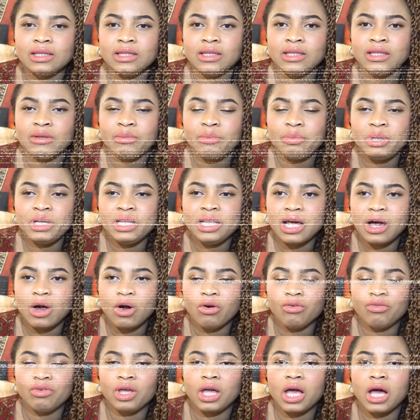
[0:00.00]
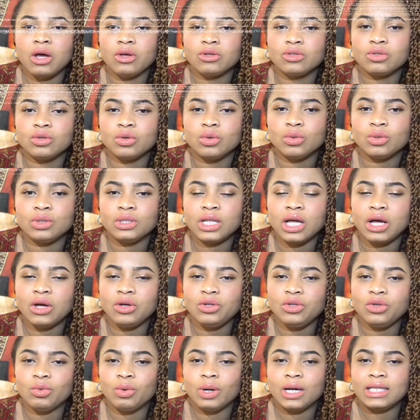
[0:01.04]
the pillar of a household. Now
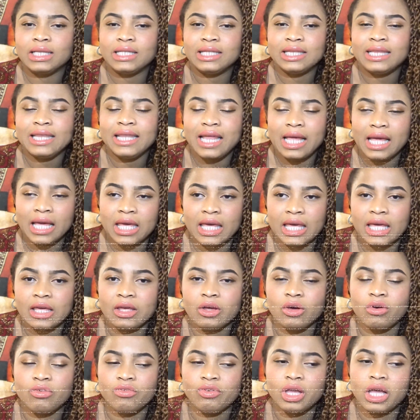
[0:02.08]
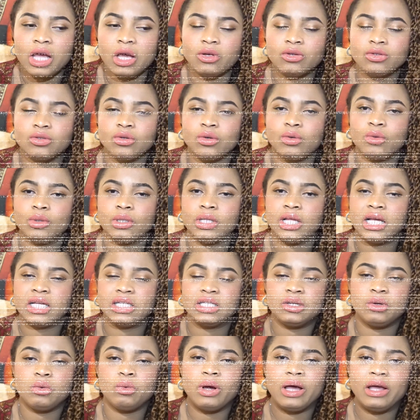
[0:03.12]
you are the neck of a household
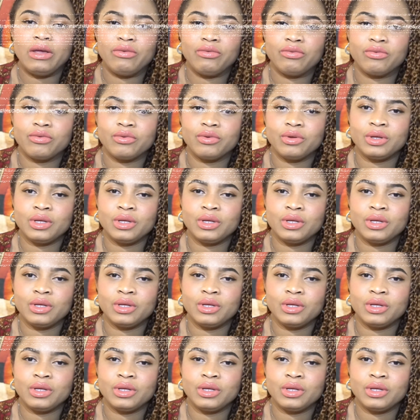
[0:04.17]
as a wife.